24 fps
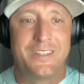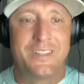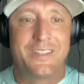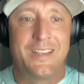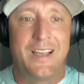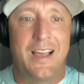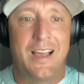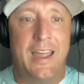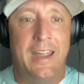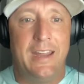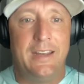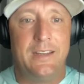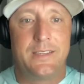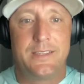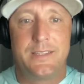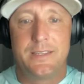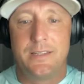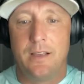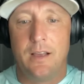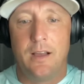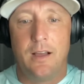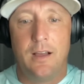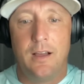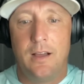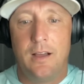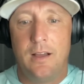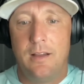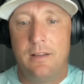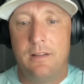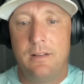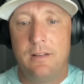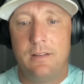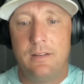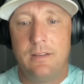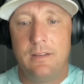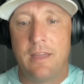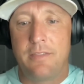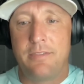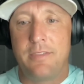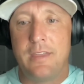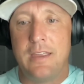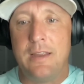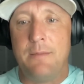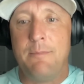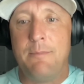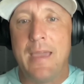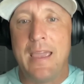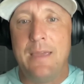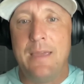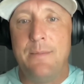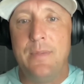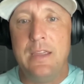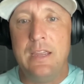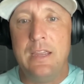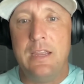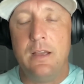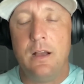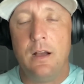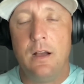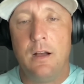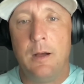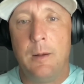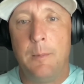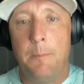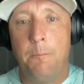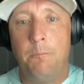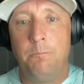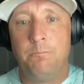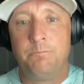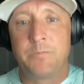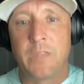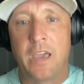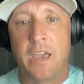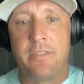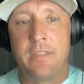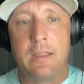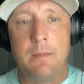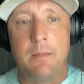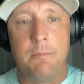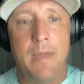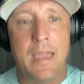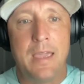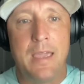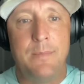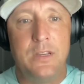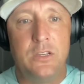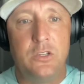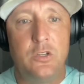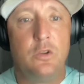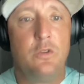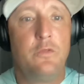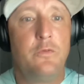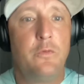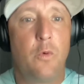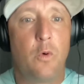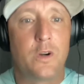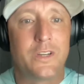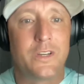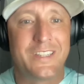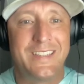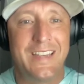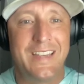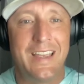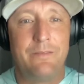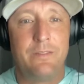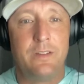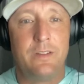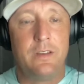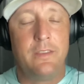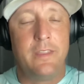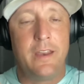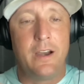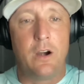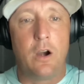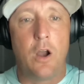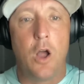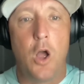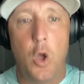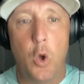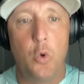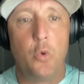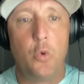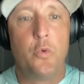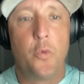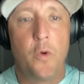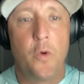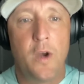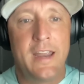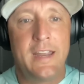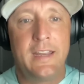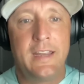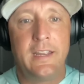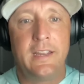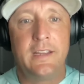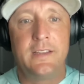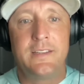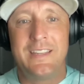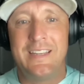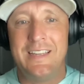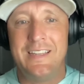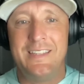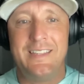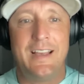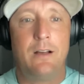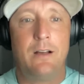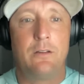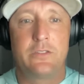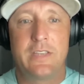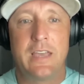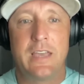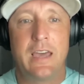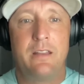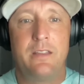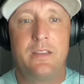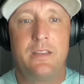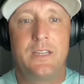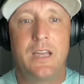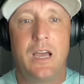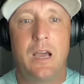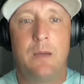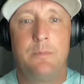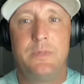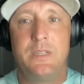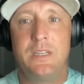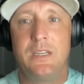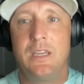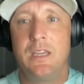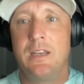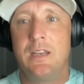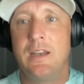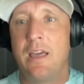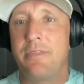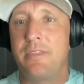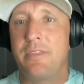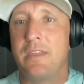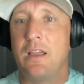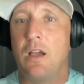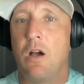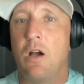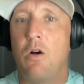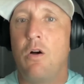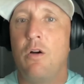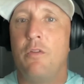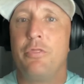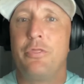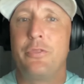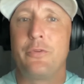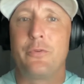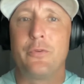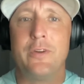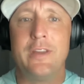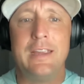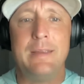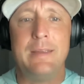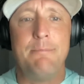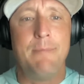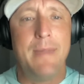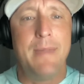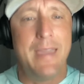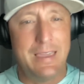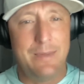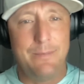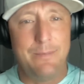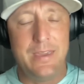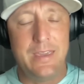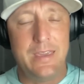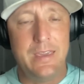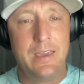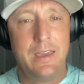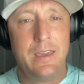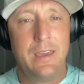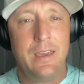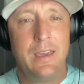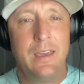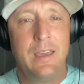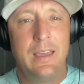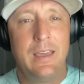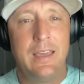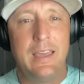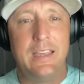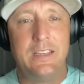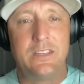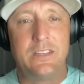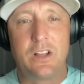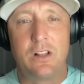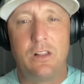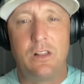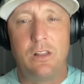sites, I think maybe 247, their own rankings, he's outside of the top 10. I think On3, maybe he's